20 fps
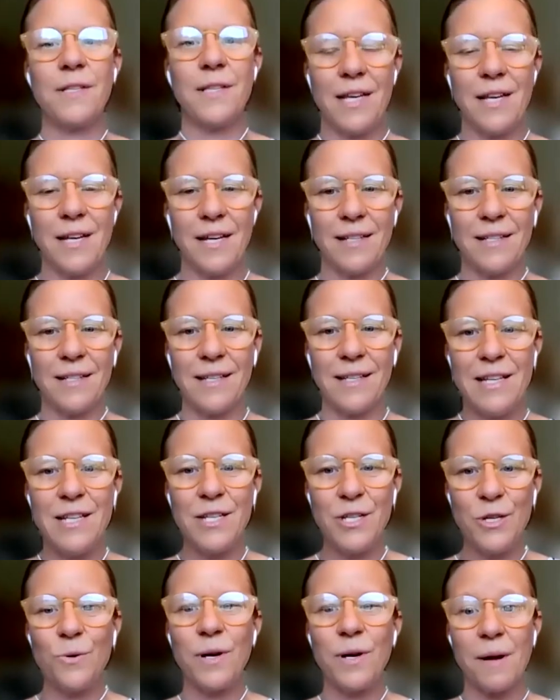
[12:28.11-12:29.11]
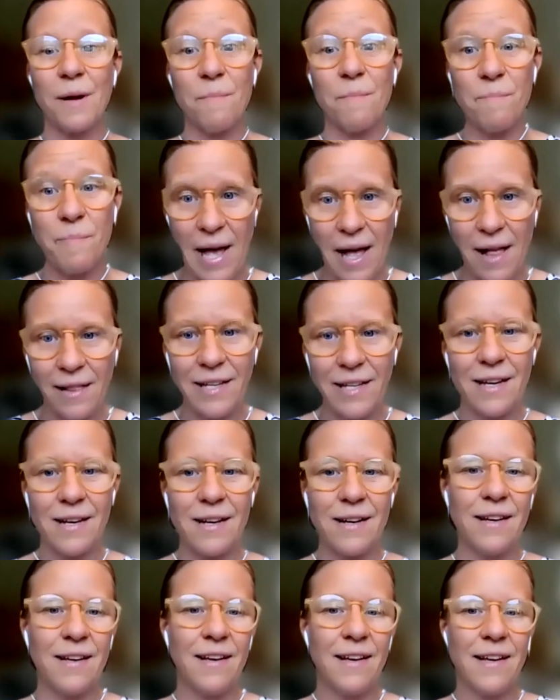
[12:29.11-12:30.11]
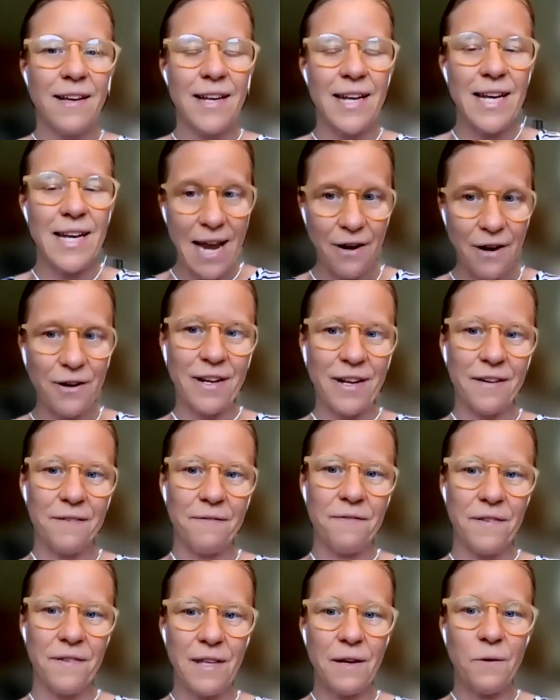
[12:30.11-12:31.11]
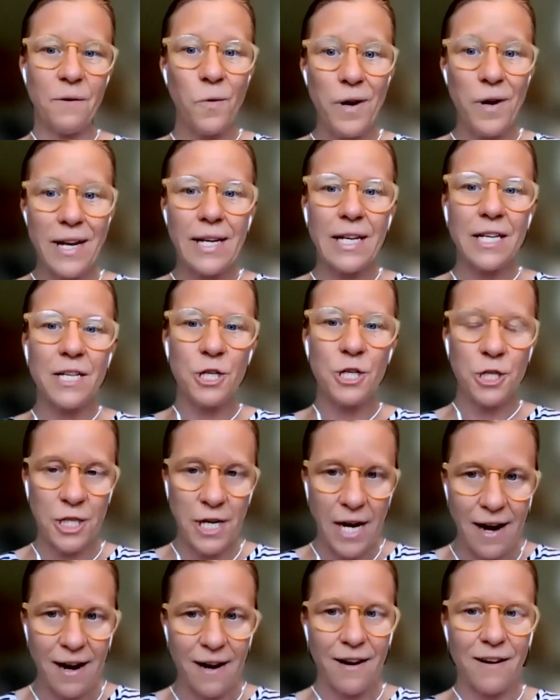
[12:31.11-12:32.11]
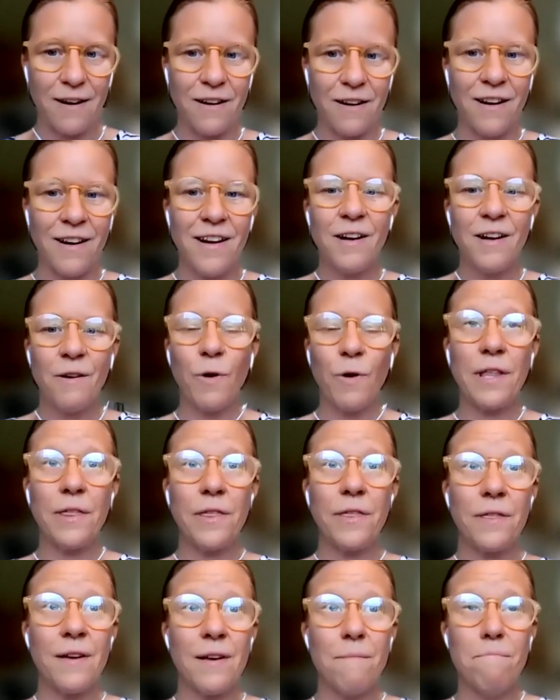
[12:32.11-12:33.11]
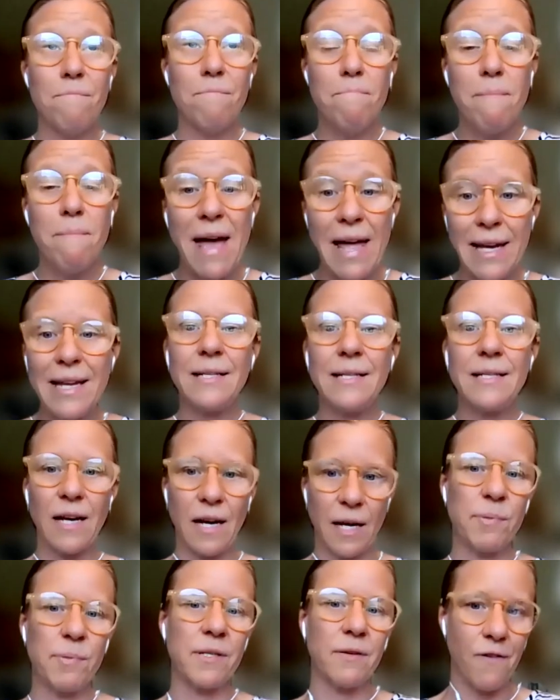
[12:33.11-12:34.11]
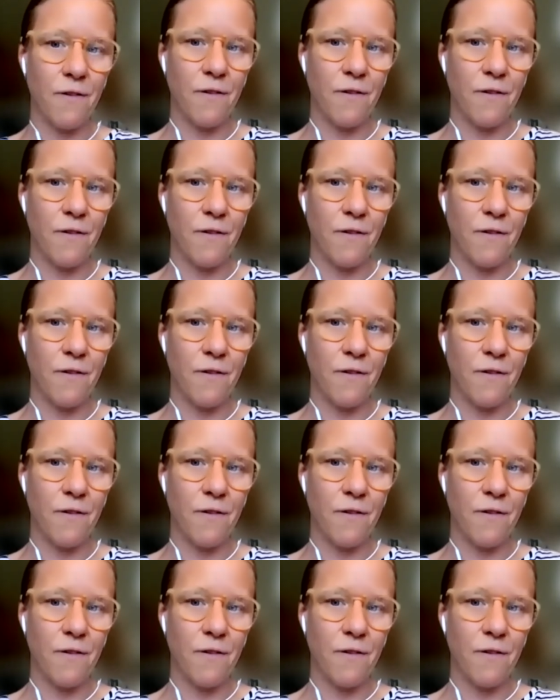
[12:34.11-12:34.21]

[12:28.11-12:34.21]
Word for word: things into a compelling narrative that we can share with many types of